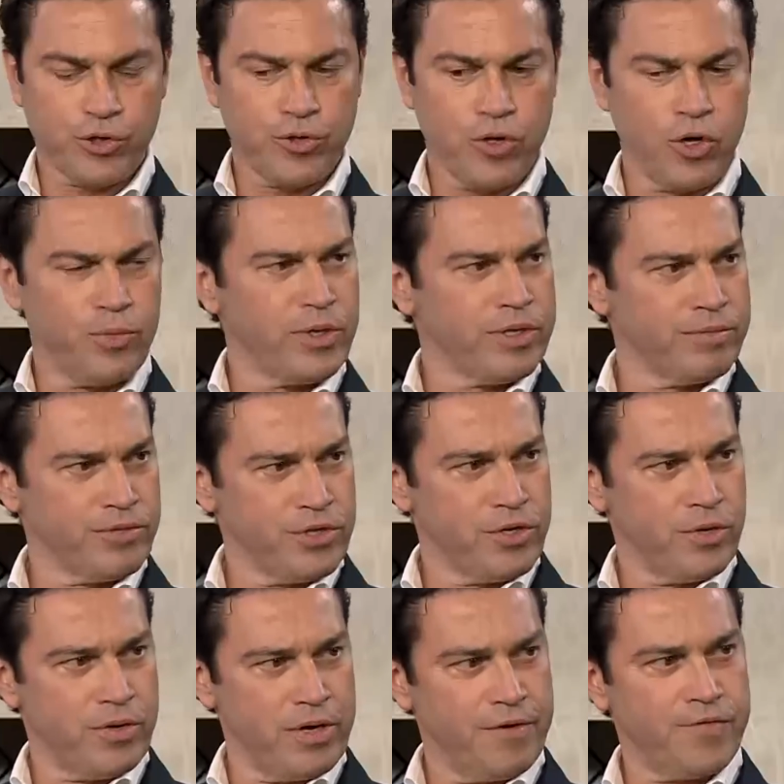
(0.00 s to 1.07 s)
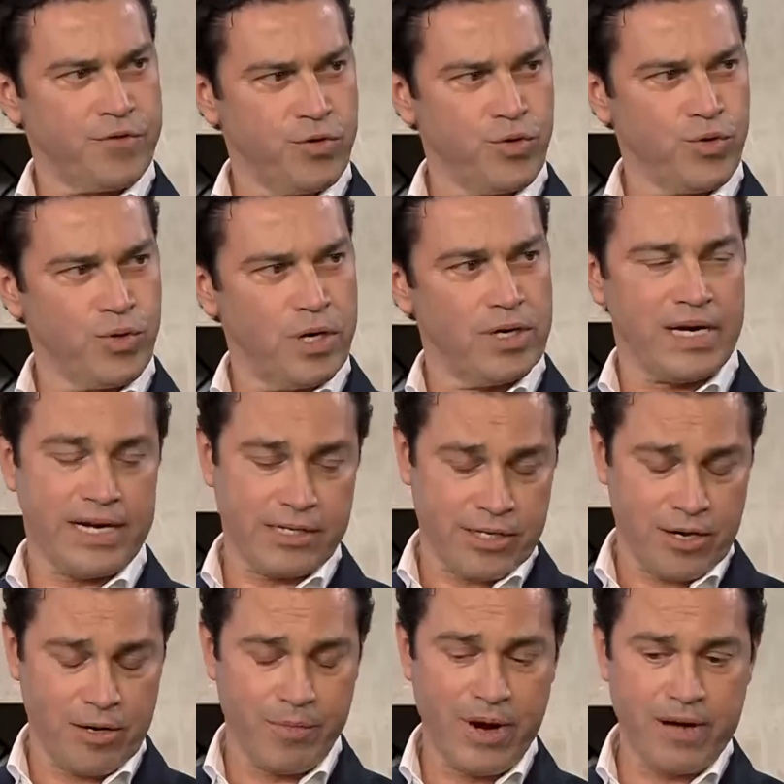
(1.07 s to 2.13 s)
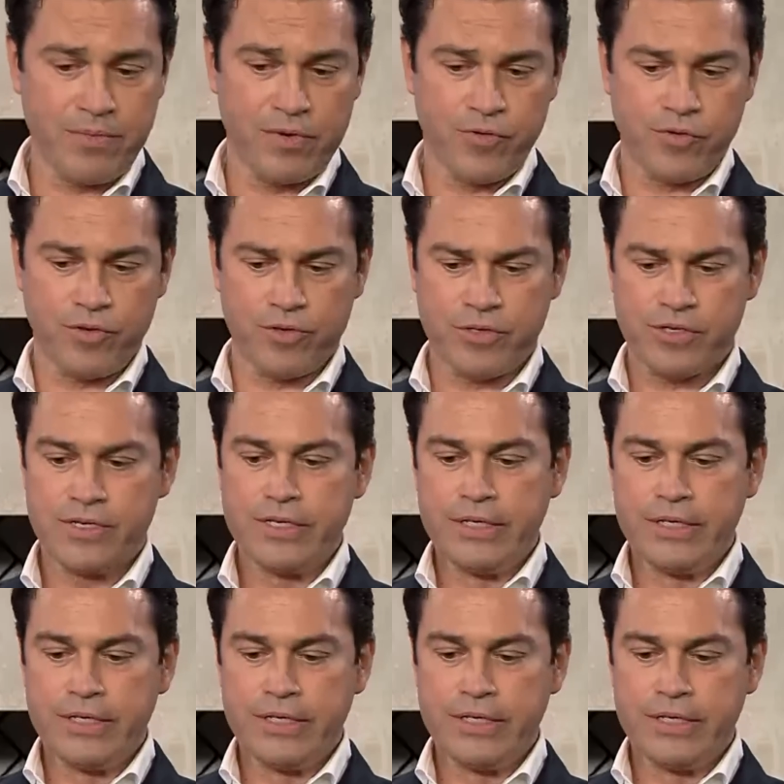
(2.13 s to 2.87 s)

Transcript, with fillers: Groban, you know, a few mm -hmm. like Sarah Brightman, of course.